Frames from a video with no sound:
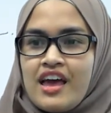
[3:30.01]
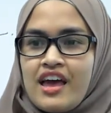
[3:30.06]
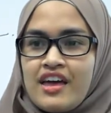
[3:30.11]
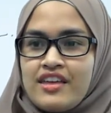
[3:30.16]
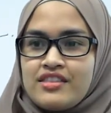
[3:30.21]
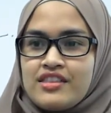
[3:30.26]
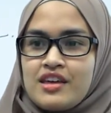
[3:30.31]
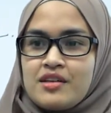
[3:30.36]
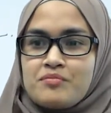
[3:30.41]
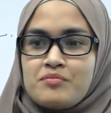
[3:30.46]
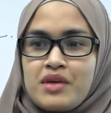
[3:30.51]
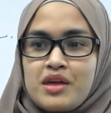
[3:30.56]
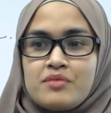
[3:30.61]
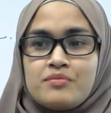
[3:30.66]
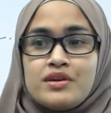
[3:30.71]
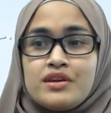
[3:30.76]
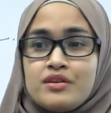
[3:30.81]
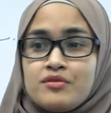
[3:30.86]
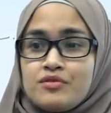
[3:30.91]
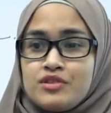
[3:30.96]
and then
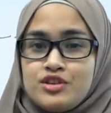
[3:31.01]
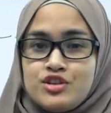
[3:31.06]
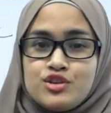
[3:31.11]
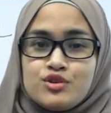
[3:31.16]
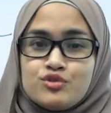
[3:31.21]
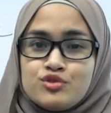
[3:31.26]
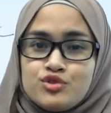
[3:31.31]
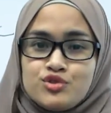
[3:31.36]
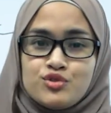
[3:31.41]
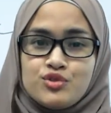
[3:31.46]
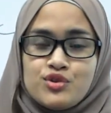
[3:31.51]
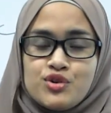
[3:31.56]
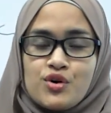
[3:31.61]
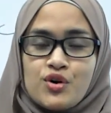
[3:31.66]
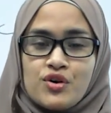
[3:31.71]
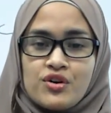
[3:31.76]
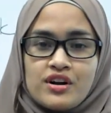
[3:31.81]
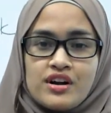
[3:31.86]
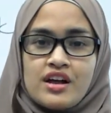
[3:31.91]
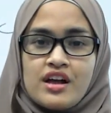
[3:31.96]
maybe due to
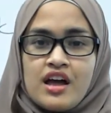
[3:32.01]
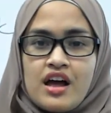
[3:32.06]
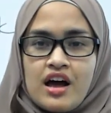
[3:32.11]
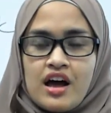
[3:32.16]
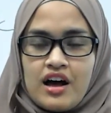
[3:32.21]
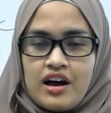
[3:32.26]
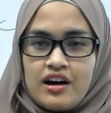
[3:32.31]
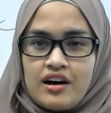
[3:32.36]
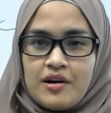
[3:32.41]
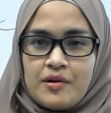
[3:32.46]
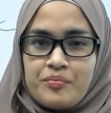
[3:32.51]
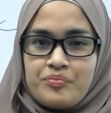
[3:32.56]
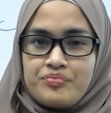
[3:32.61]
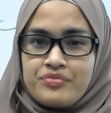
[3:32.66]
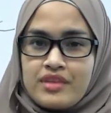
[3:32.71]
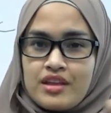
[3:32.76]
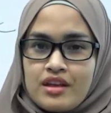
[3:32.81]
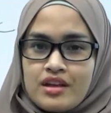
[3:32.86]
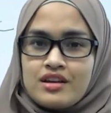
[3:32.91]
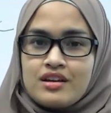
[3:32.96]
your
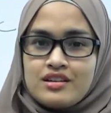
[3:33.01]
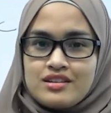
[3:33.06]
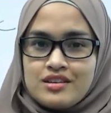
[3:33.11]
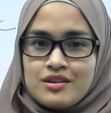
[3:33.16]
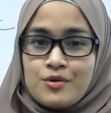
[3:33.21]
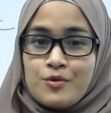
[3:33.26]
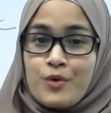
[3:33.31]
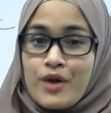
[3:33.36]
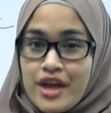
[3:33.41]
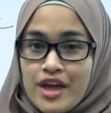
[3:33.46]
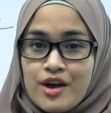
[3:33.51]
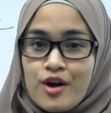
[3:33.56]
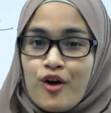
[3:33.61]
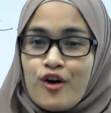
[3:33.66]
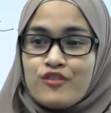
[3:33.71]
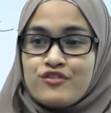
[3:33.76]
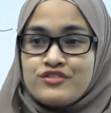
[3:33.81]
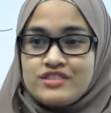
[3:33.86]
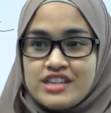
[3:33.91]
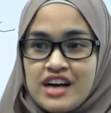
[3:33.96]
way
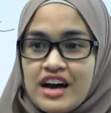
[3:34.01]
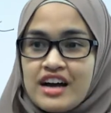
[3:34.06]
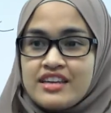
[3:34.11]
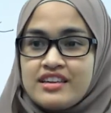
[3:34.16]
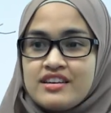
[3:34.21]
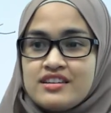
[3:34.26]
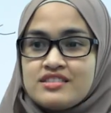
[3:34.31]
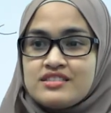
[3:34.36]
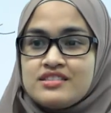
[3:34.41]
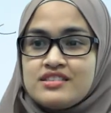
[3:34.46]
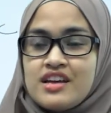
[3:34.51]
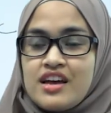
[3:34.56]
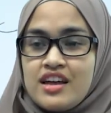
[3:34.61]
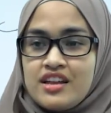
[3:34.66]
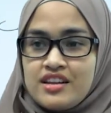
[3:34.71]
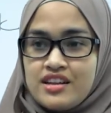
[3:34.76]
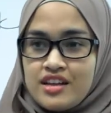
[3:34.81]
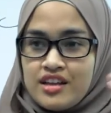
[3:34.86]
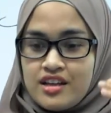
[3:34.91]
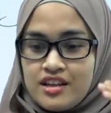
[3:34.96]
of diets
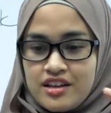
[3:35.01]
that